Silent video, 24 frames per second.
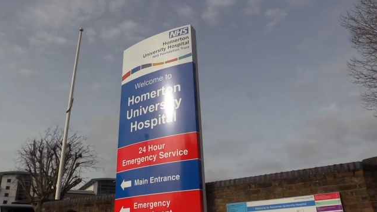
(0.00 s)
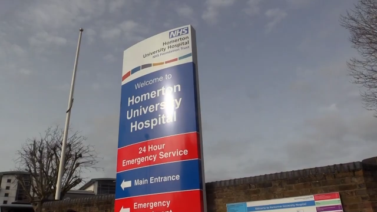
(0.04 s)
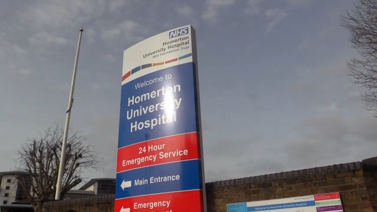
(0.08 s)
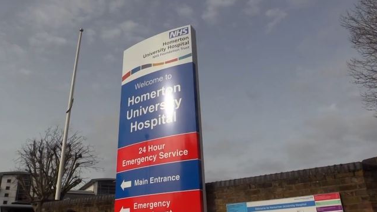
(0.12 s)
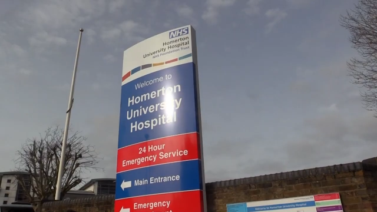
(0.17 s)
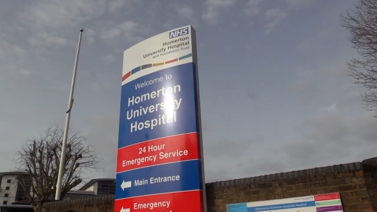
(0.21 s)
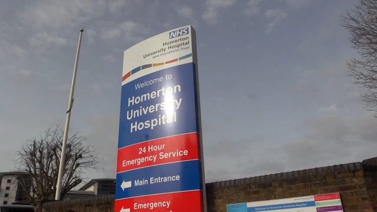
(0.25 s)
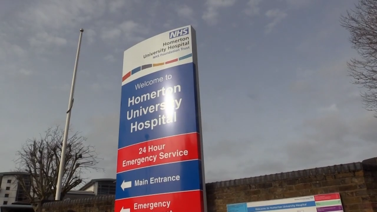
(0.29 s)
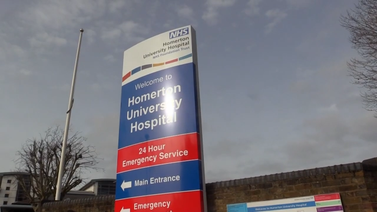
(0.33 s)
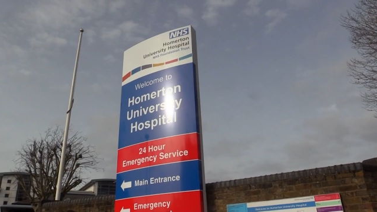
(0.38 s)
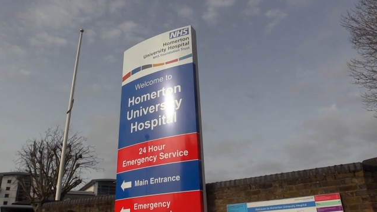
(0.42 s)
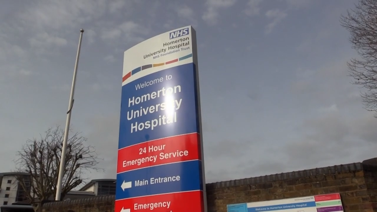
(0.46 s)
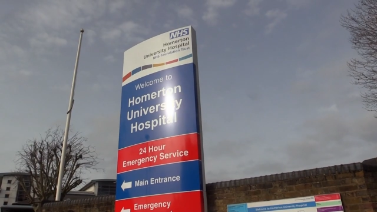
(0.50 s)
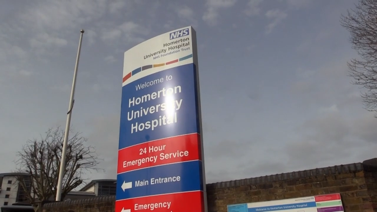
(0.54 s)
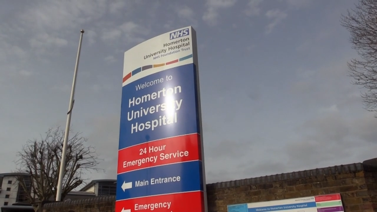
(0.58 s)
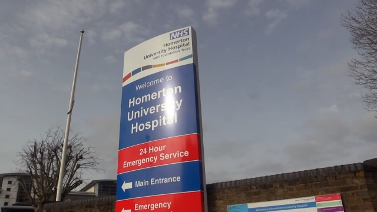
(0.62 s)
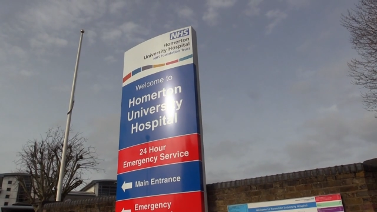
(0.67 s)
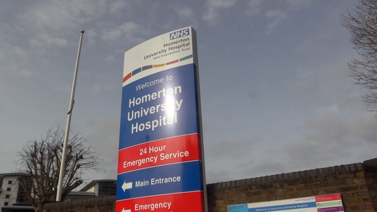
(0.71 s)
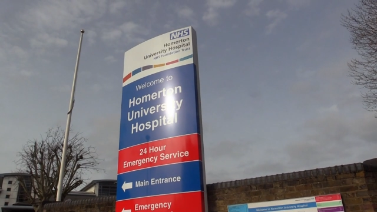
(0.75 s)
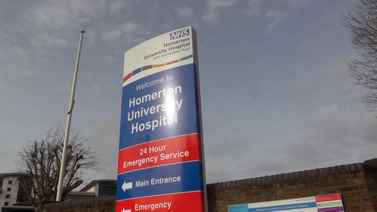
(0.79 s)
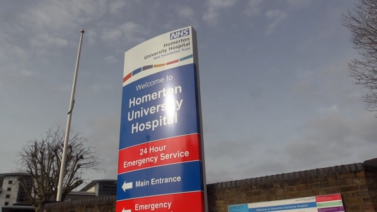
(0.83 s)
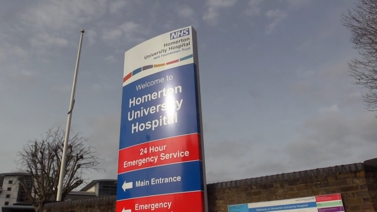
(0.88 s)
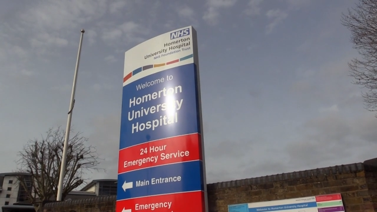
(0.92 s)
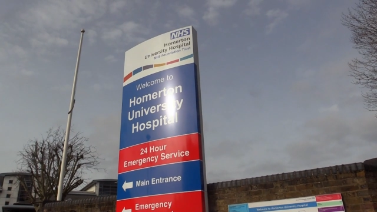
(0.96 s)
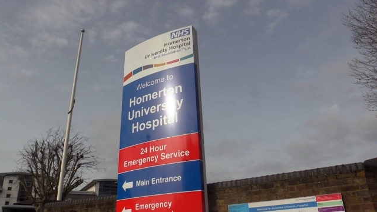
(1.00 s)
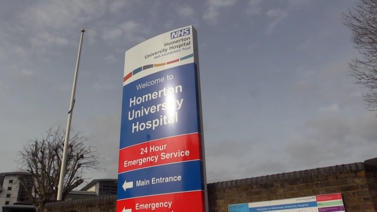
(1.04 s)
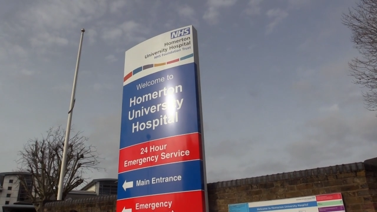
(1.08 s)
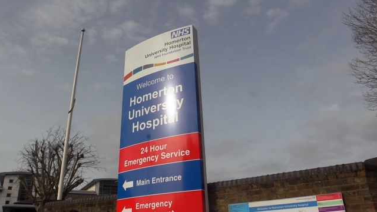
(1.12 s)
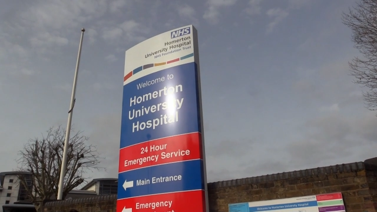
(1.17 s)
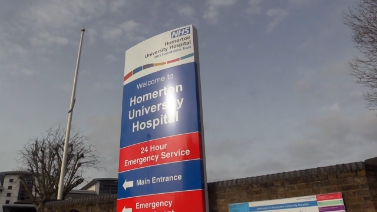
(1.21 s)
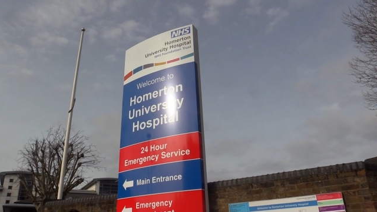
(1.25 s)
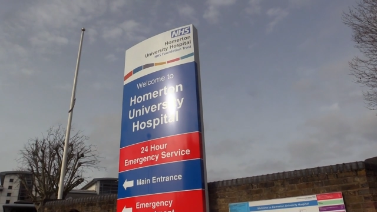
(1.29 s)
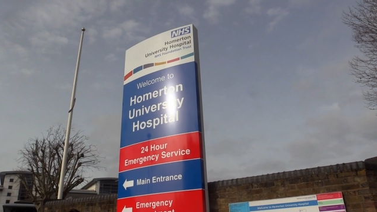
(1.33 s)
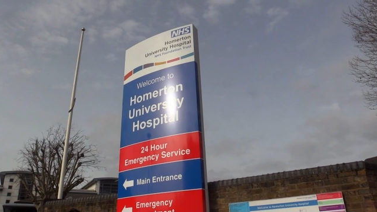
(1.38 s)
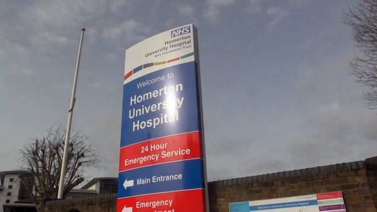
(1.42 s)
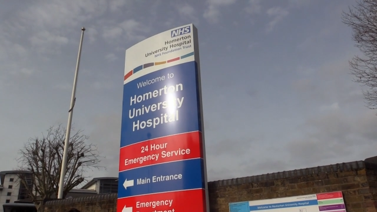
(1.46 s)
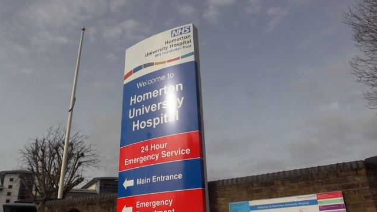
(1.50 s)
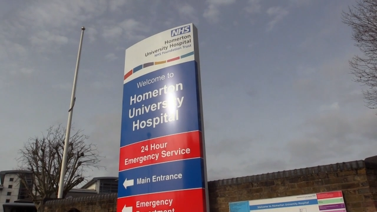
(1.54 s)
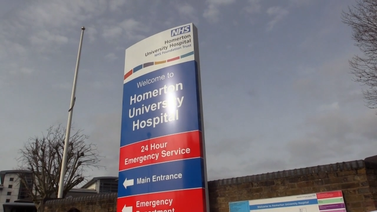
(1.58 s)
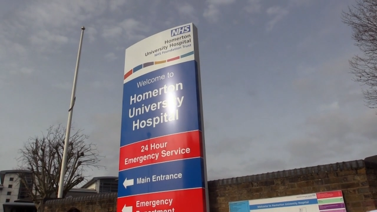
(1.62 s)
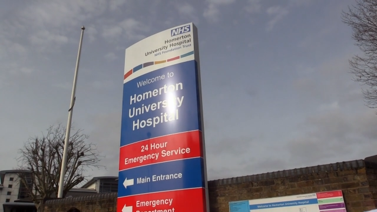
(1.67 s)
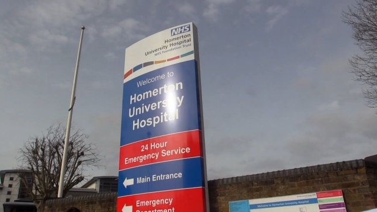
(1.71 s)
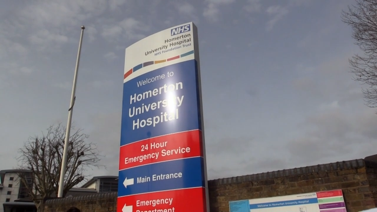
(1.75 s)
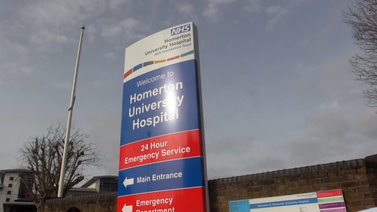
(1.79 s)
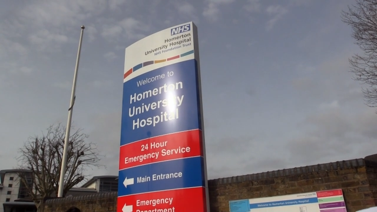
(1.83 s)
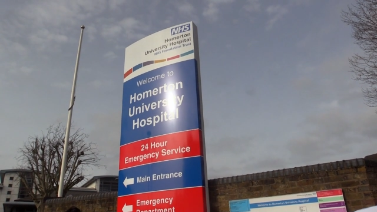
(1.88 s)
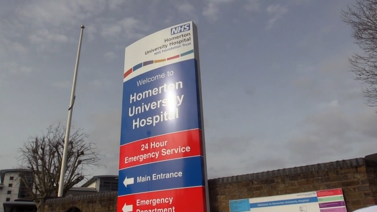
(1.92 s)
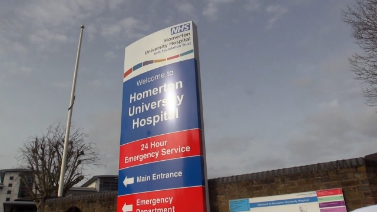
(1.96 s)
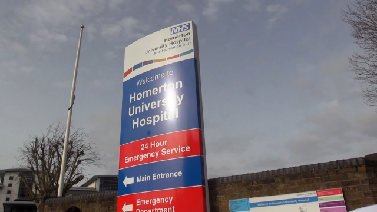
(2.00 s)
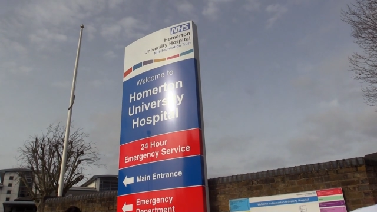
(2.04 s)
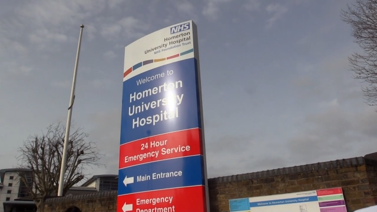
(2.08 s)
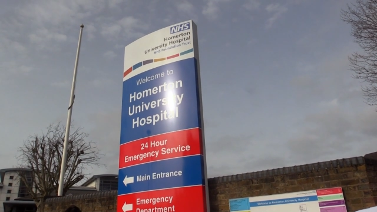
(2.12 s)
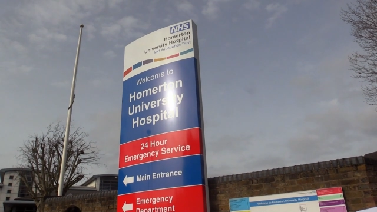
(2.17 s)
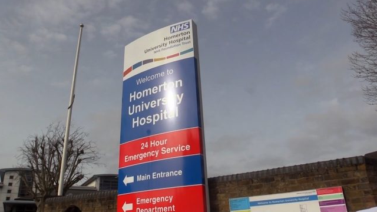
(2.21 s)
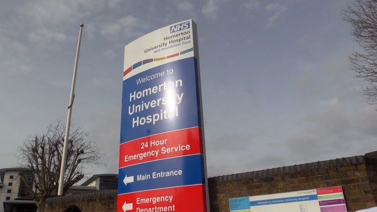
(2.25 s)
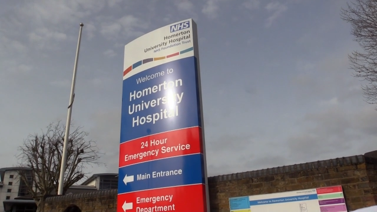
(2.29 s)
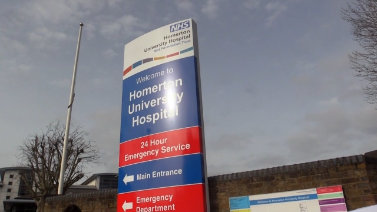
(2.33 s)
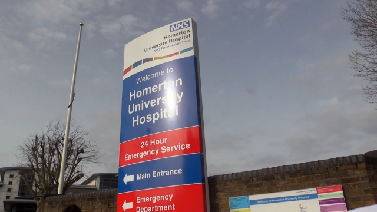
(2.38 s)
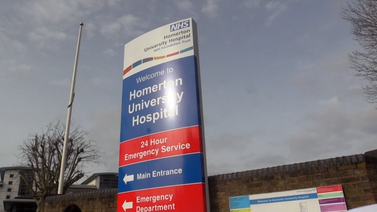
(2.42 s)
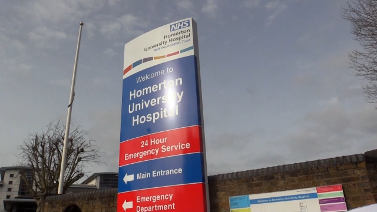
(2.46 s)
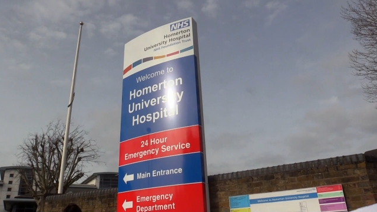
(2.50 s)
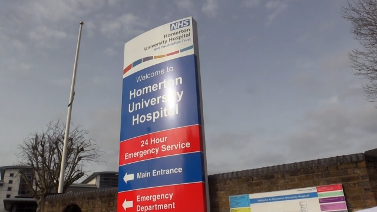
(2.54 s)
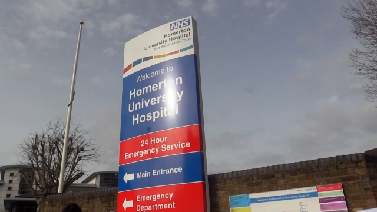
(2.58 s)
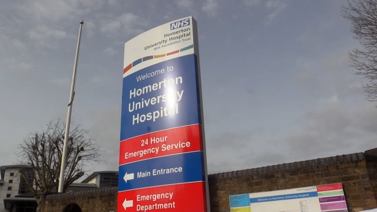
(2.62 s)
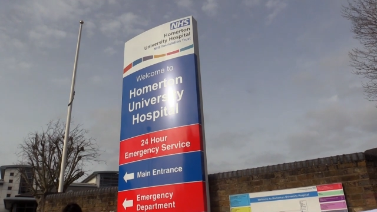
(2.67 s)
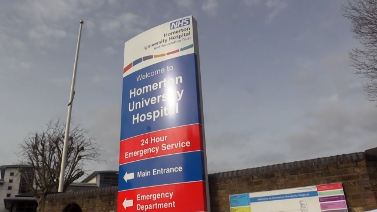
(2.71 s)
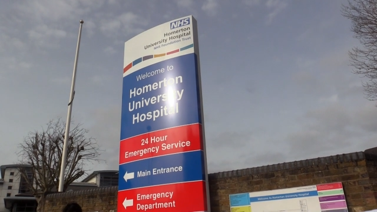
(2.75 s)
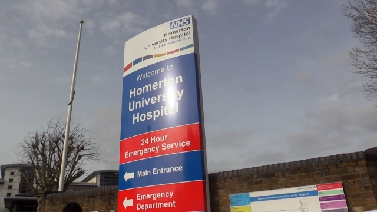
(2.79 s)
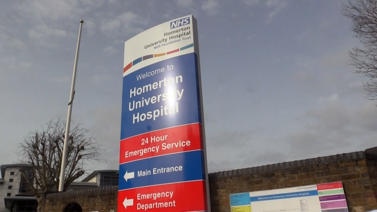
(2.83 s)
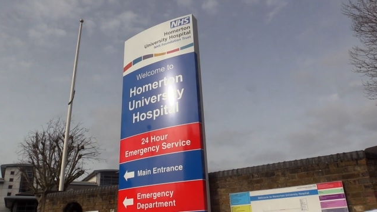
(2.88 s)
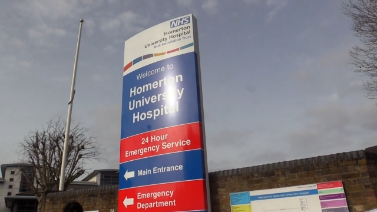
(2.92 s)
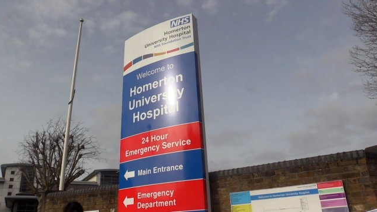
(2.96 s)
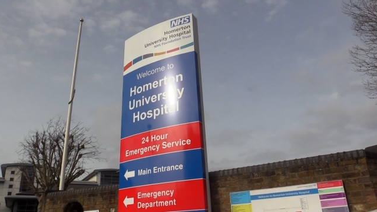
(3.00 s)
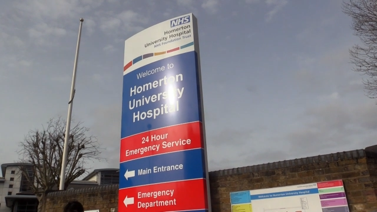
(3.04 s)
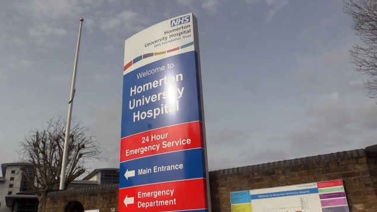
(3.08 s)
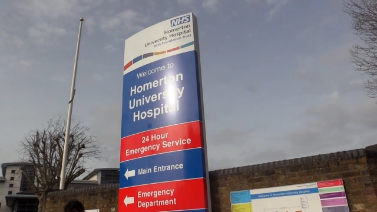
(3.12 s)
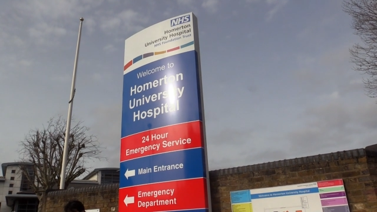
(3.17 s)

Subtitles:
[unreadable: no face in view]